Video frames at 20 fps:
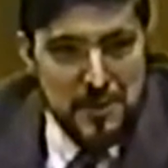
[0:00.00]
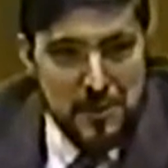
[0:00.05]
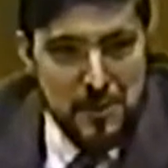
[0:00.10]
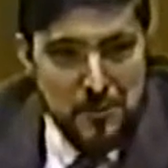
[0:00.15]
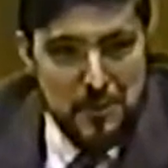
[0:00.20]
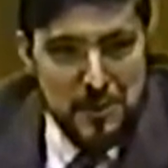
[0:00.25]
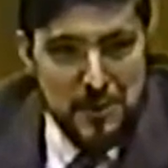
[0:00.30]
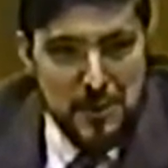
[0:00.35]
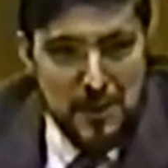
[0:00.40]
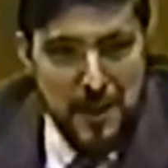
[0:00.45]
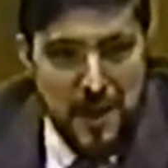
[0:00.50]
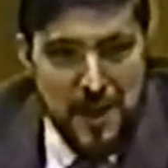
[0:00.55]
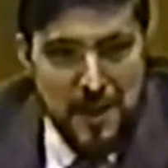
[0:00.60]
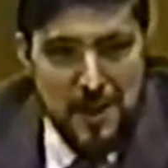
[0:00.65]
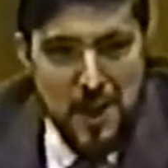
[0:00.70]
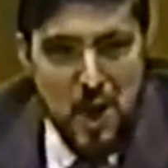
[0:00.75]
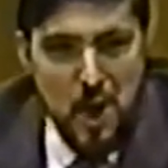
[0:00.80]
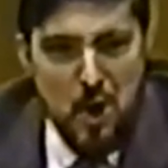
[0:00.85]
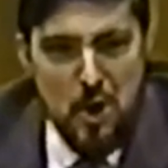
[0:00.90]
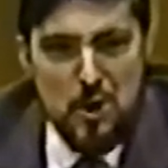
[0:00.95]
law students, and
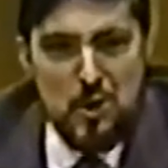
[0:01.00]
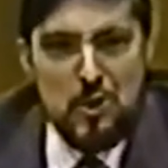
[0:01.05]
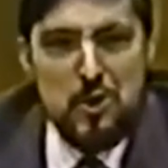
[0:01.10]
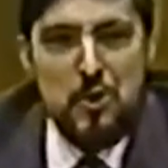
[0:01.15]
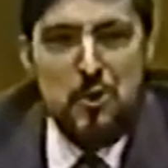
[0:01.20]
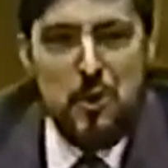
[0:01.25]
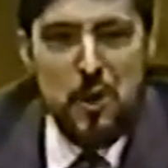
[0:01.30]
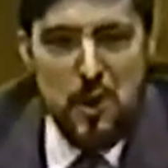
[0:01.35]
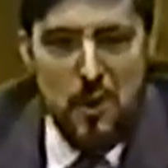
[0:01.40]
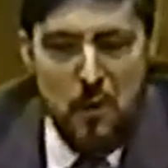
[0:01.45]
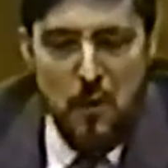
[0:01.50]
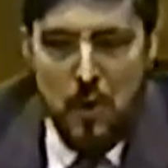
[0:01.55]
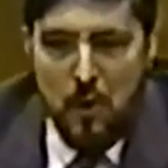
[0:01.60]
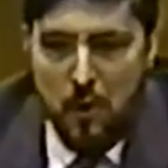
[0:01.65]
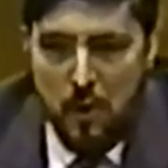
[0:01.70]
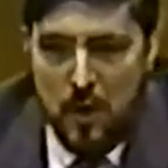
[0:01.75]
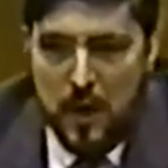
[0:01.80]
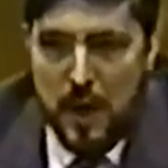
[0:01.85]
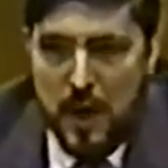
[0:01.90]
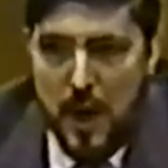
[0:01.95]
I urge you to go
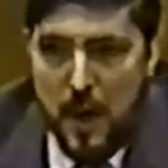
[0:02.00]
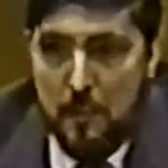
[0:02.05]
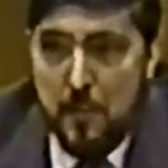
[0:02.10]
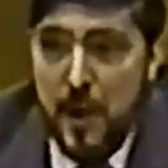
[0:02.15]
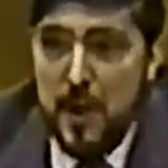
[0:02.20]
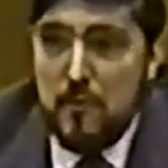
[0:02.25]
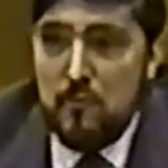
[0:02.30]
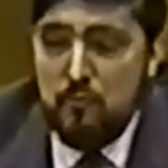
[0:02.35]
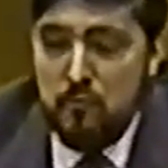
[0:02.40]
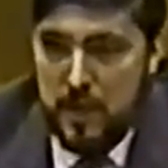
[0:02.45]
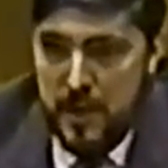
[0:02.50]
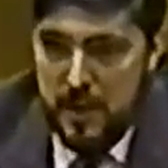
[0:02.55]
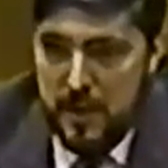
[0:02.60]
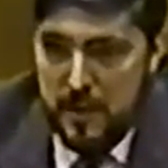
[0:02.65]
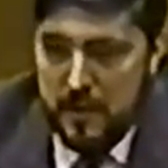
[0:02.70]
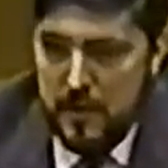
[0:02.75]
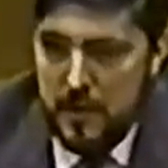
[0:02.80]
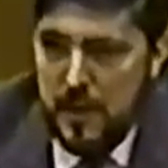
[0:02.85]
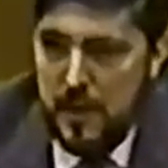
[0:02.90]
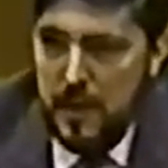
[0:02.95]
and look it up and
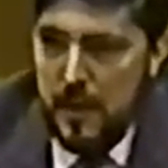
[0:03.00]
read it.